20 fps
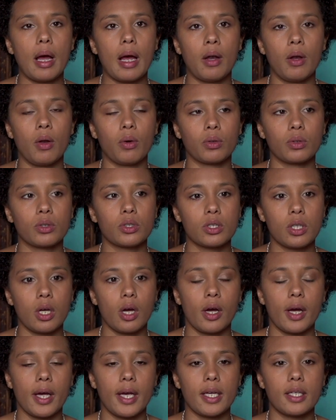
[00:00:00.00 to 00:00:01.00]

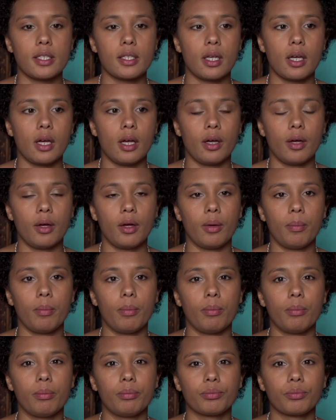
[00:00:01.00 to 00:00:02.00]
alongside
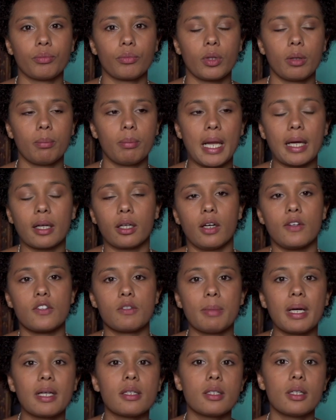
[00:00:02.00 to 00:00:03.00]
Black
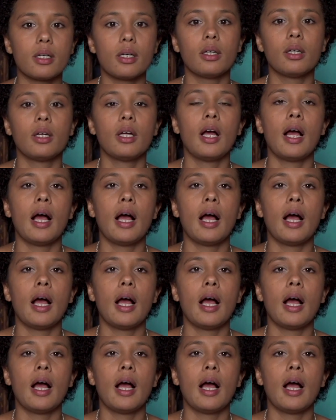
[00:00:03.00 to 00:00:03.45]
Lives Matter.